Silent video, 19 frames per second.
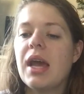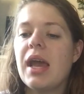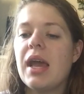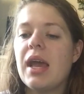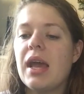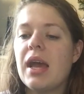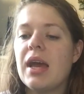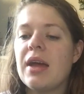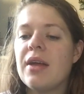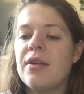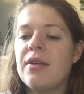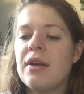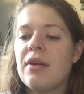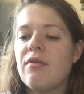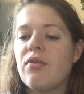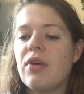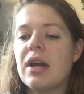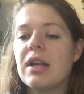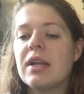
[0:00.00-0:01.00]
And
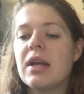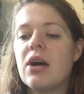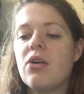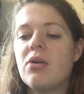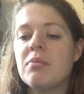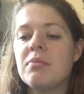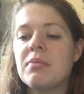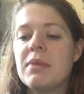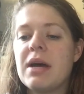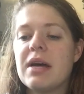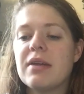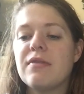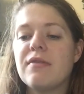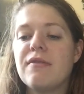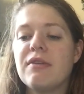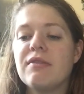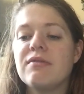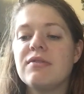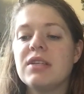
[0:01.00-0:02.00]
right now I'm at
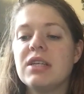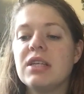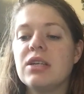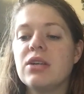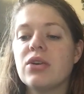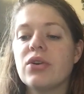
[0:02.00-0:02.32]
15